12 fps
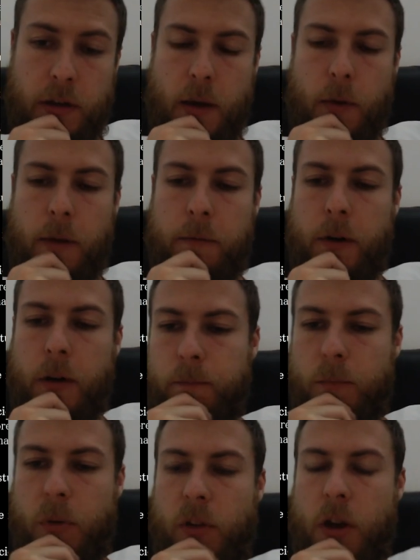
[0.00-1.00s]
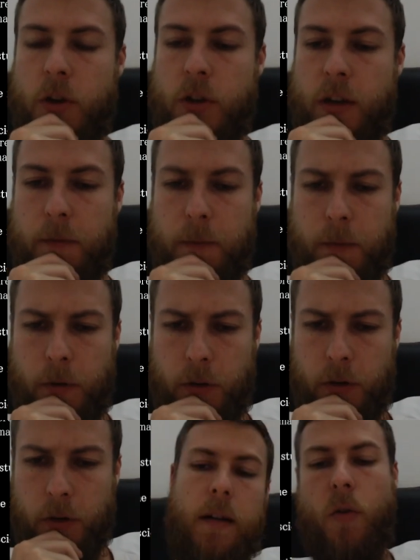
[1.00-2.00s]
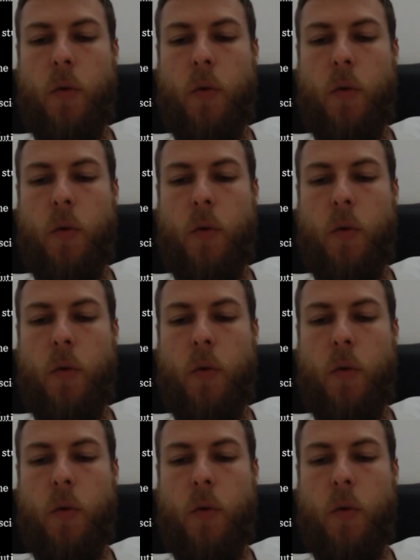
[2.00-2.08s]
However, massaging it further,